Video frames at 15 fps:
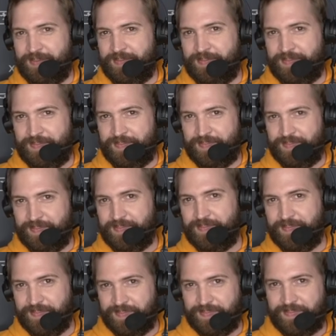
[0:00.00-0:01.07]

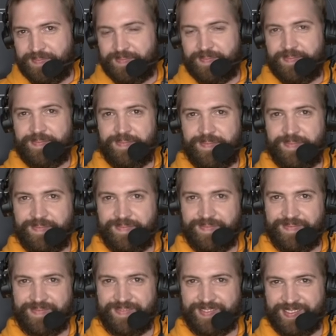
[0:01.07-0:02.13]

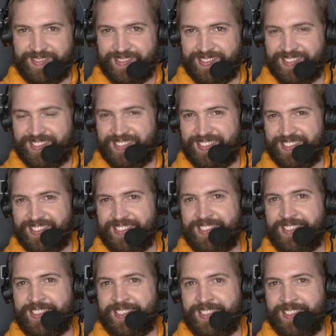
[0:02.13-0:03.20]

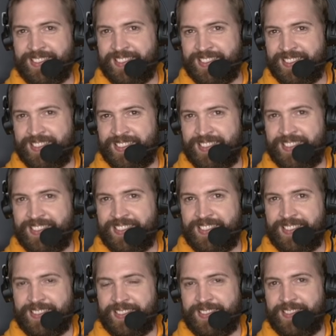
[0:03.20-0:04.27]

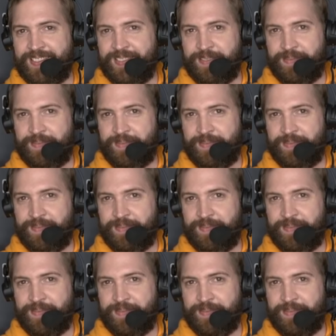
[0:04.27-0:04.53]
This person isn't speaking.